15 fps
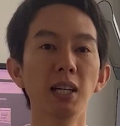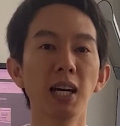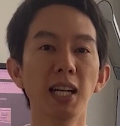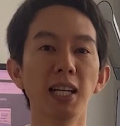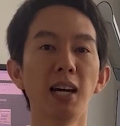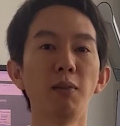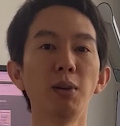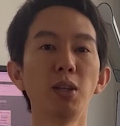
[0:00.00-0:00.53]

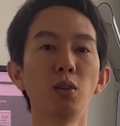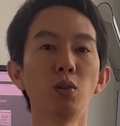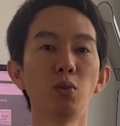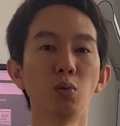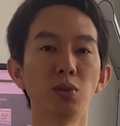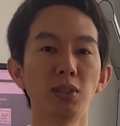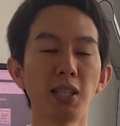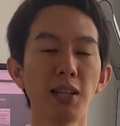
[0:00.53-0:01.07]
allowing you
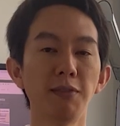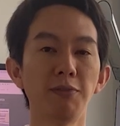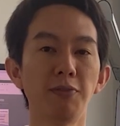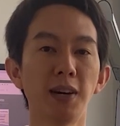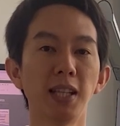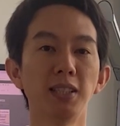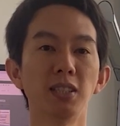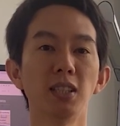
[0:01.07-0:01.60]
to send
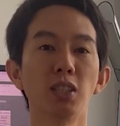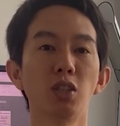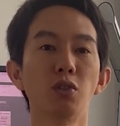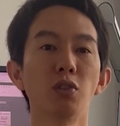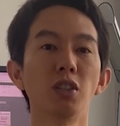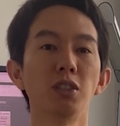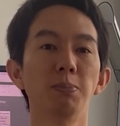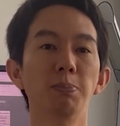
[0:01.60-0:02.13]
funds
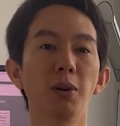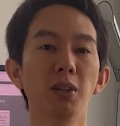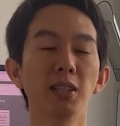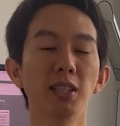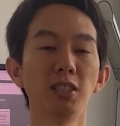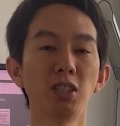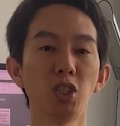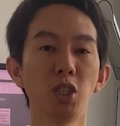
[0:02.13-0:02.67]
across
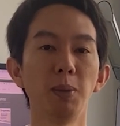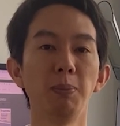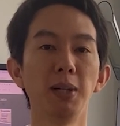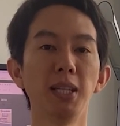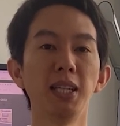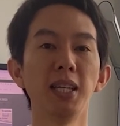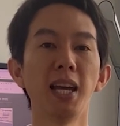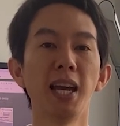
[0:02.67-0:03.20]
borders
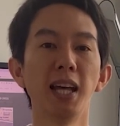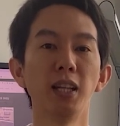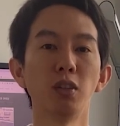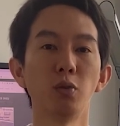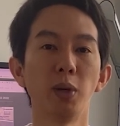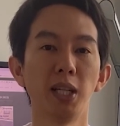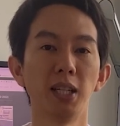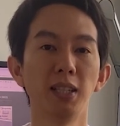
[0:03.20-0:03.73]
cheaply and
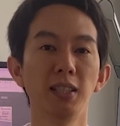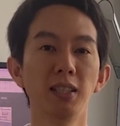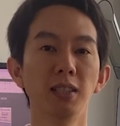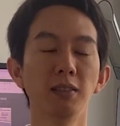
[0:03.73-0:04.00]
quickly.